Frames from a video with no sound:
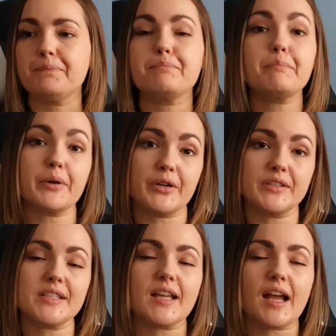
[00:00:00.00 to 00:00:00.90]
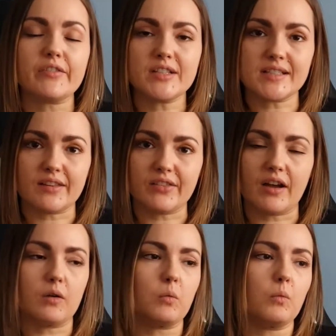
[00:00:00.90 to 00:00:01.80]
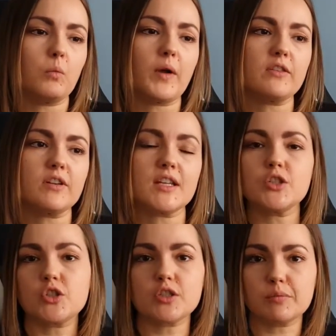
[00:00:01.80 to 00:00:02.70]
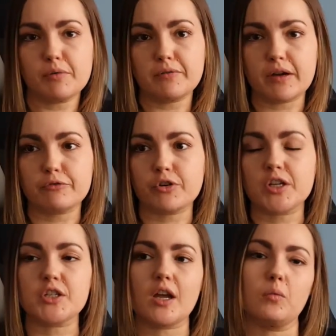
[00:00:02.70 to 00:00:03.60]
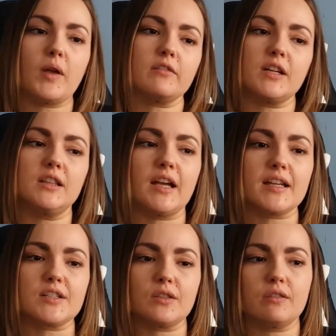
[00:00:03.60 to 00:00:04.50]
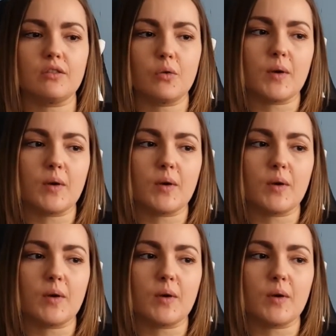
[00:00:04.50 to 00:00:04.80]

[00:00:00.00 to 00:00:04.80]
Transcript: But having said that, whether it is just above average and whether I liked the way